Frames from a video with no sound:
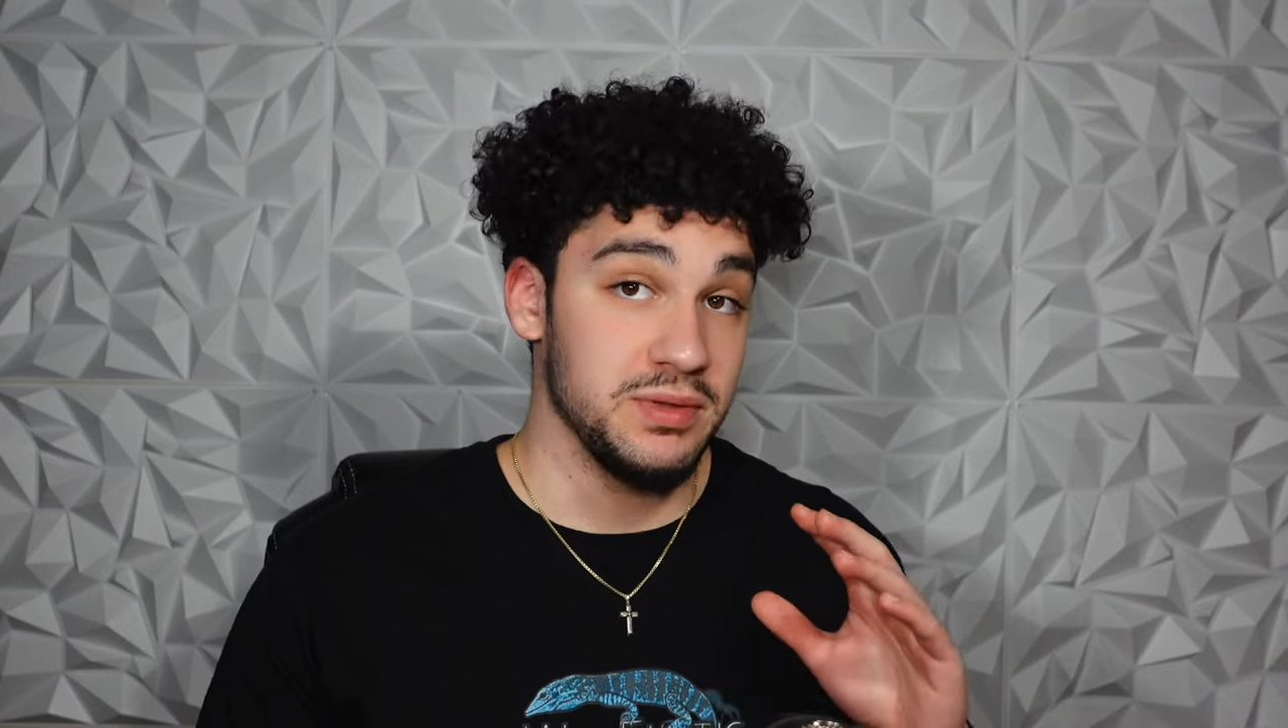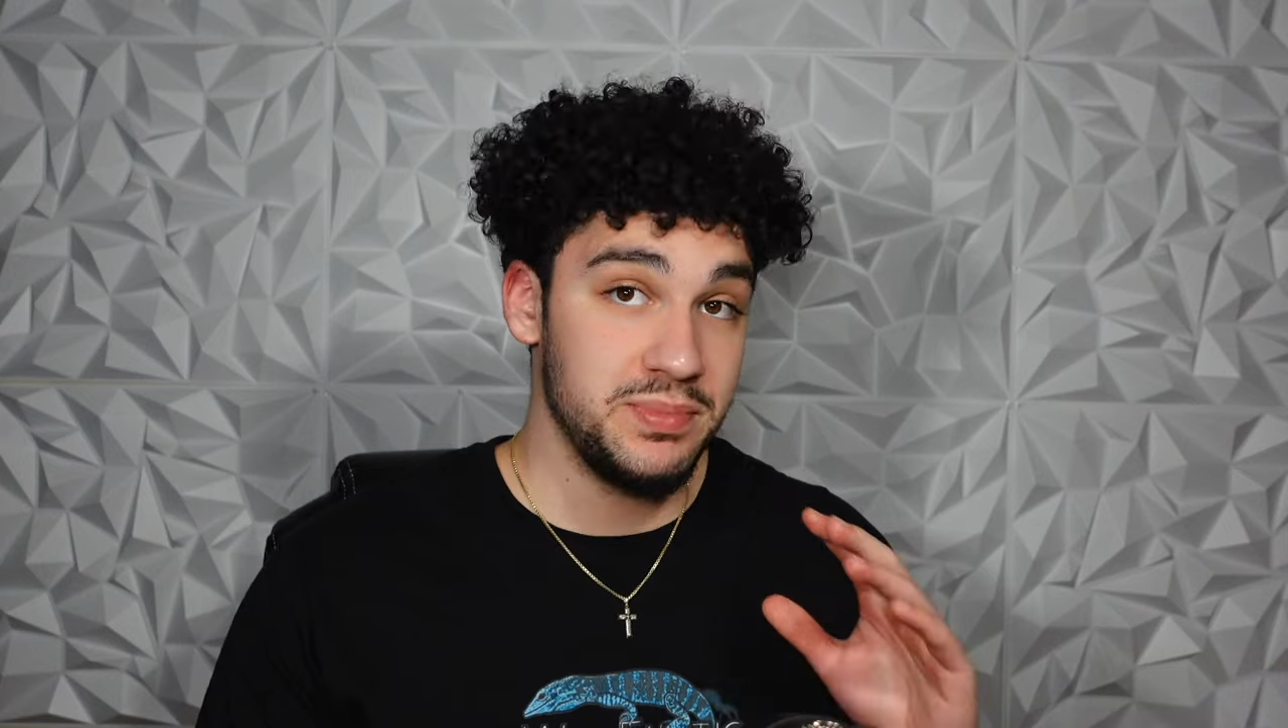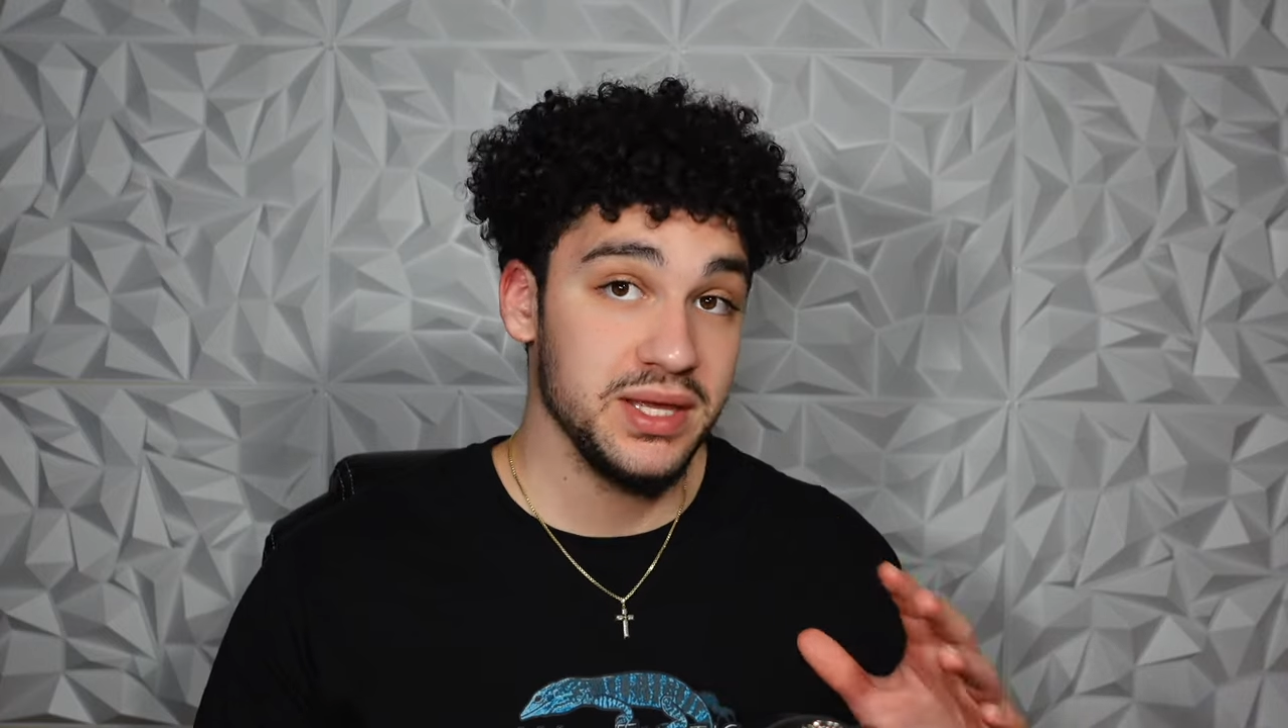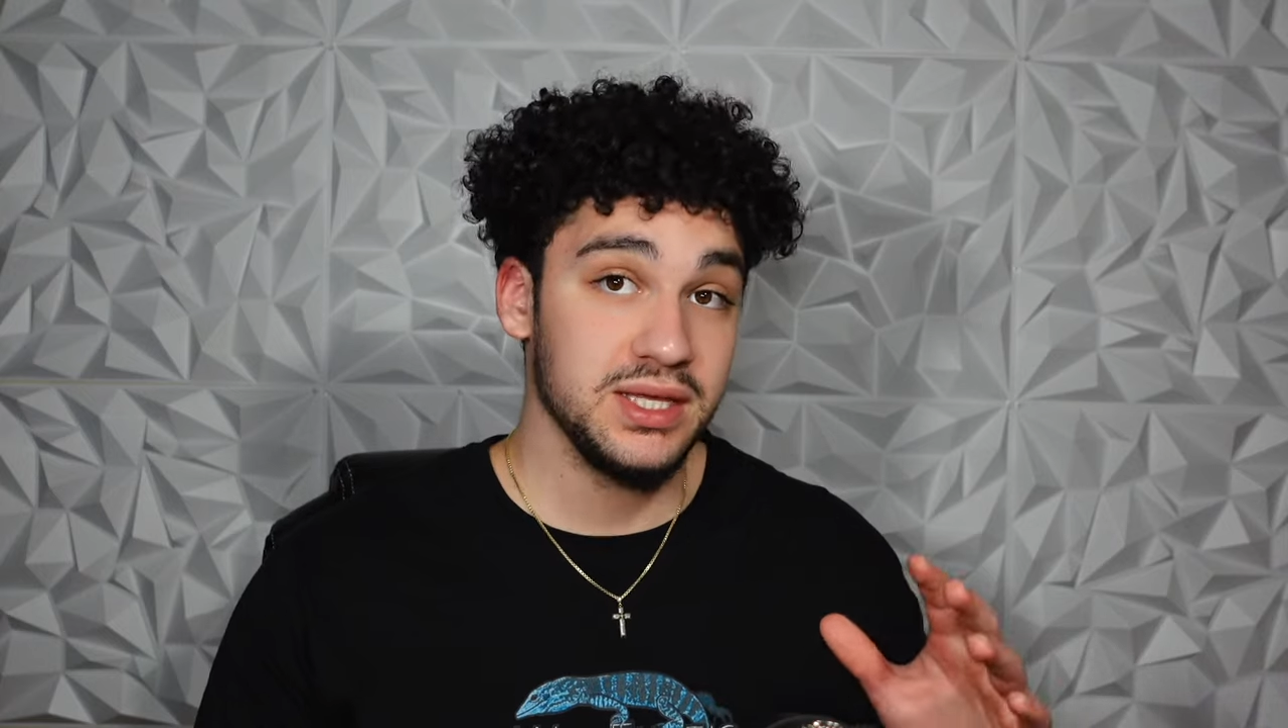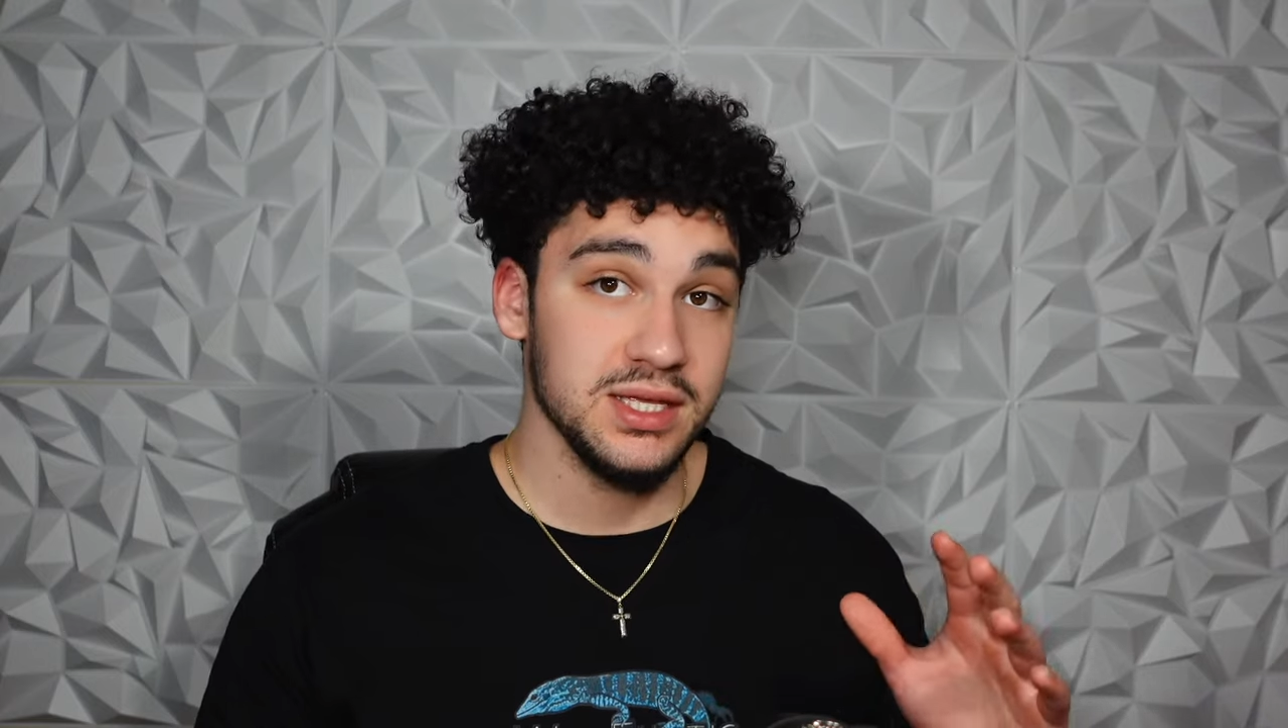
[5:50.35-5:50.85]
be
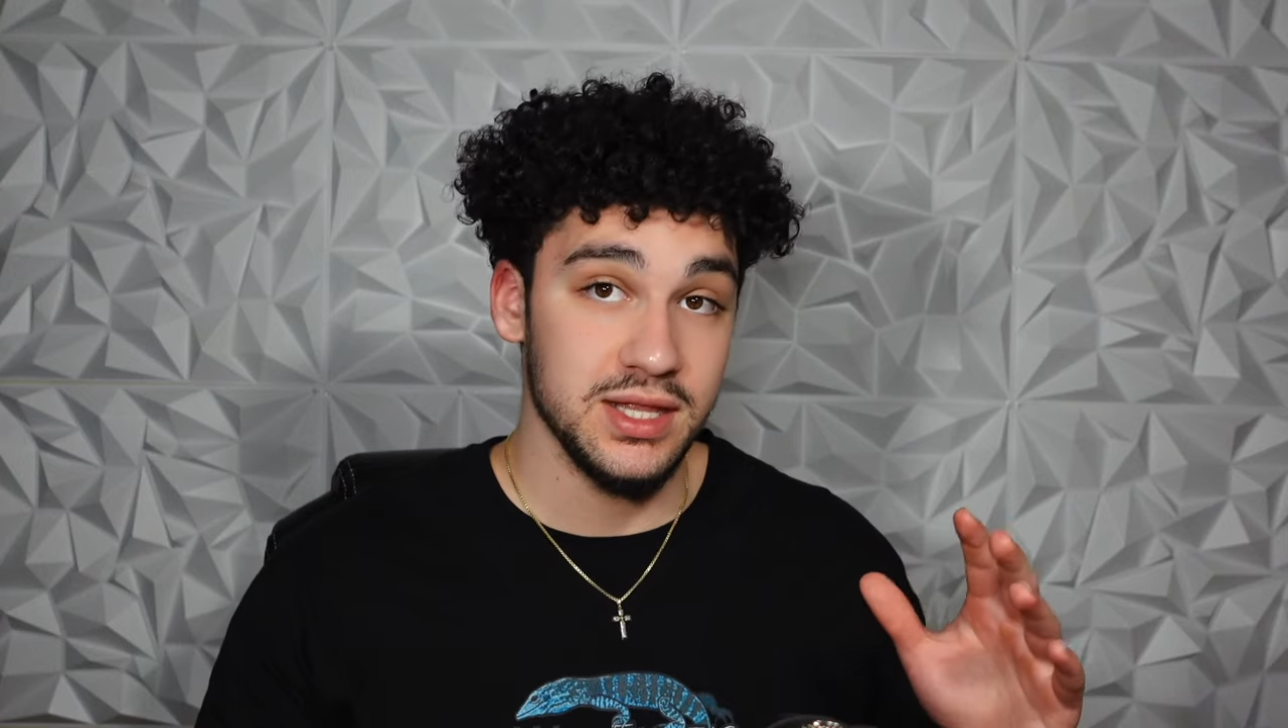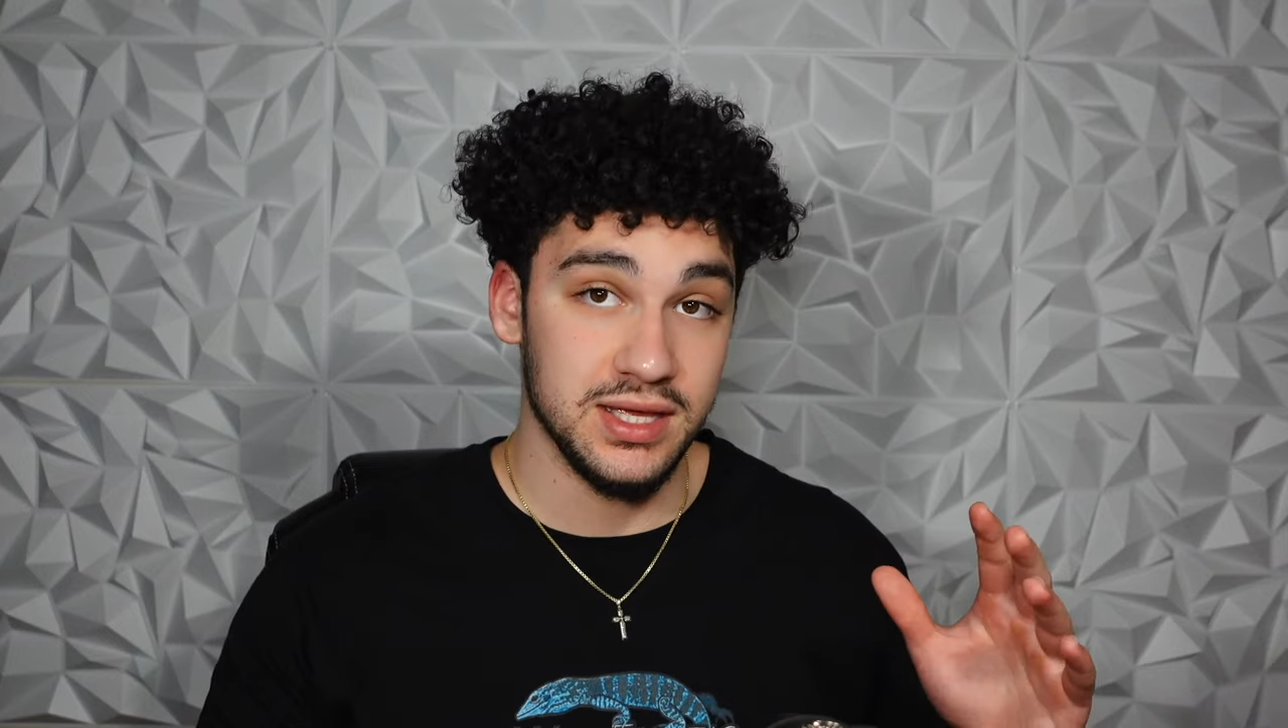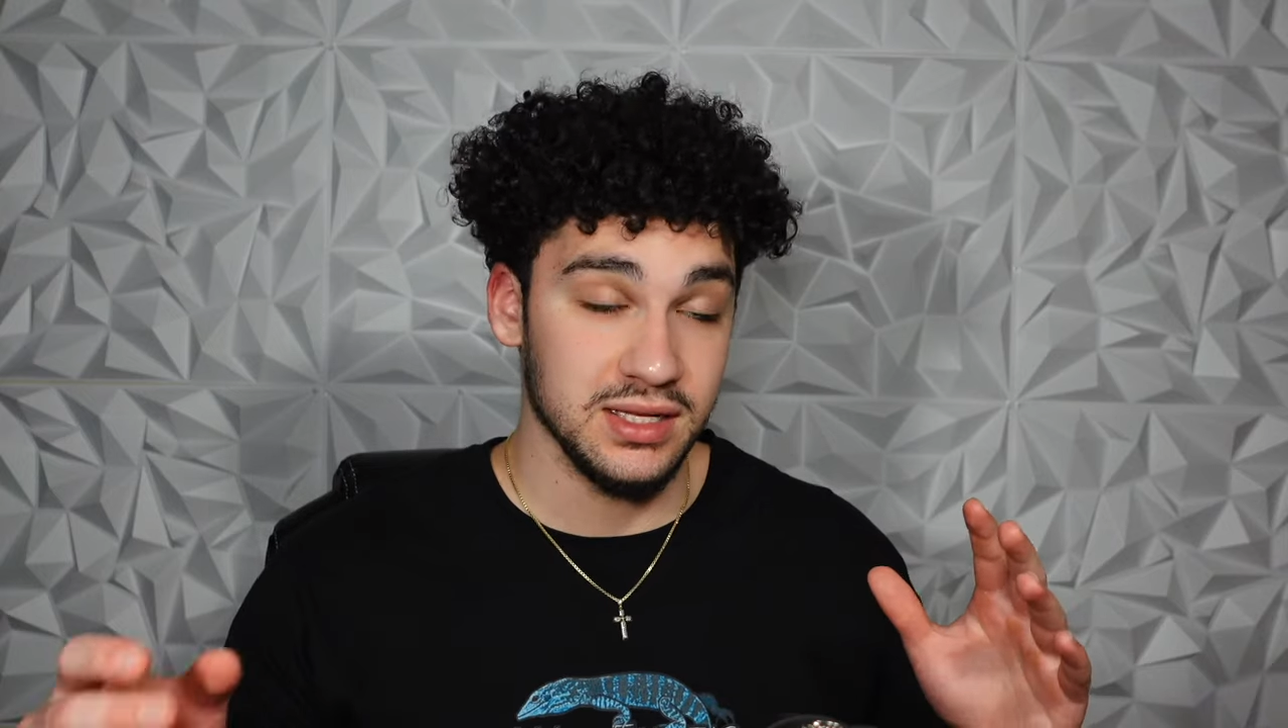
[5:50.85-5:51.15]
picky and they